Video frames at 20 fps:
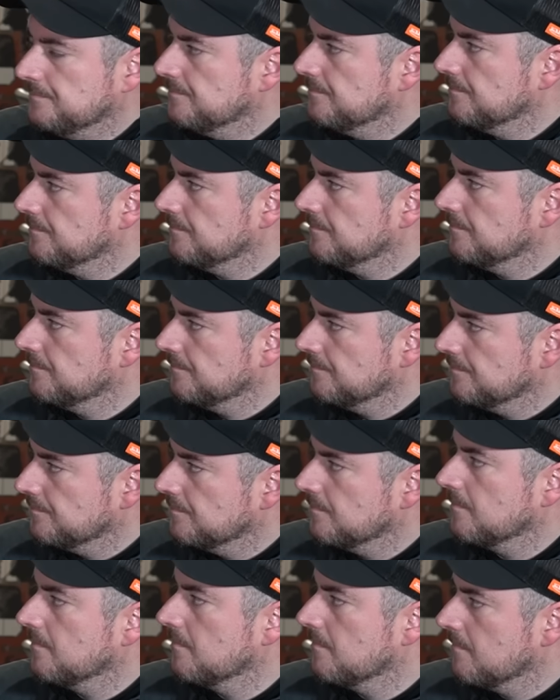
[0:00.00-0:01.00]

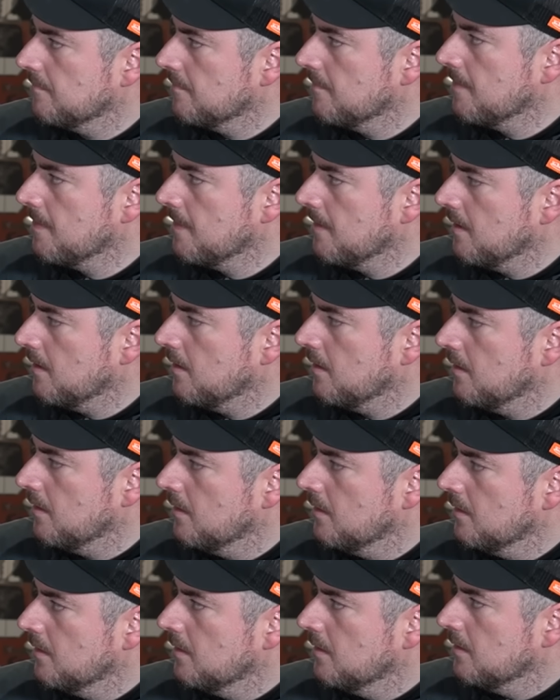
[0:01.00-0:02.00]

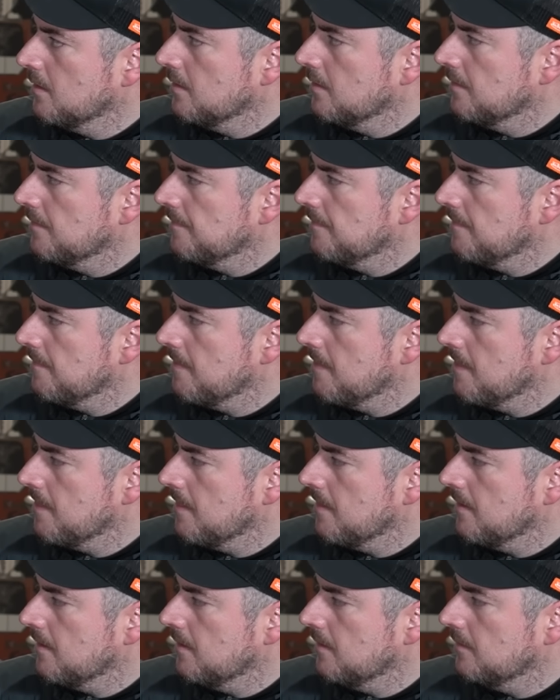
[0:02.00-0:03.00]

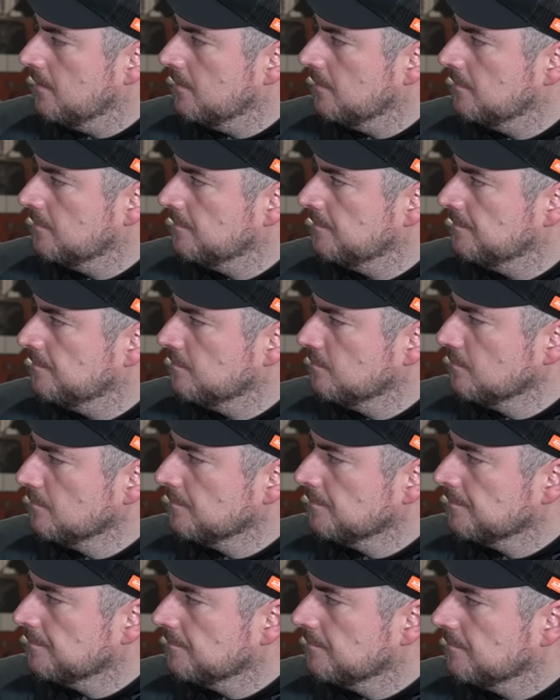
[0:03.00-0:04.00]

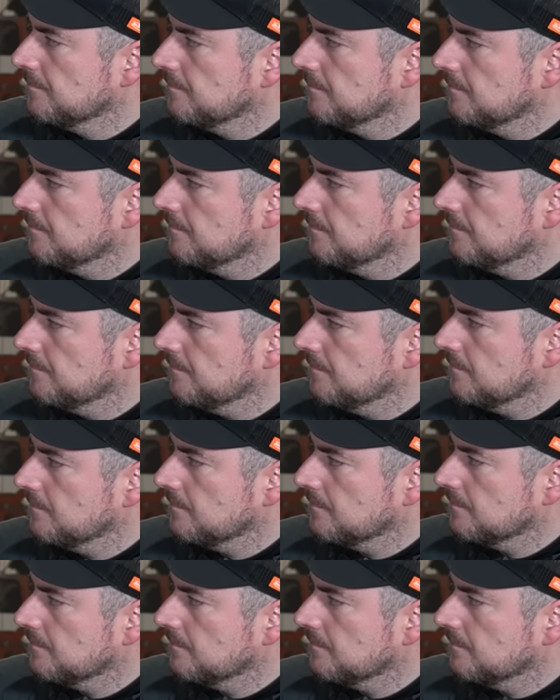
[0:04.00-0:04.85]
This person isn't speaking.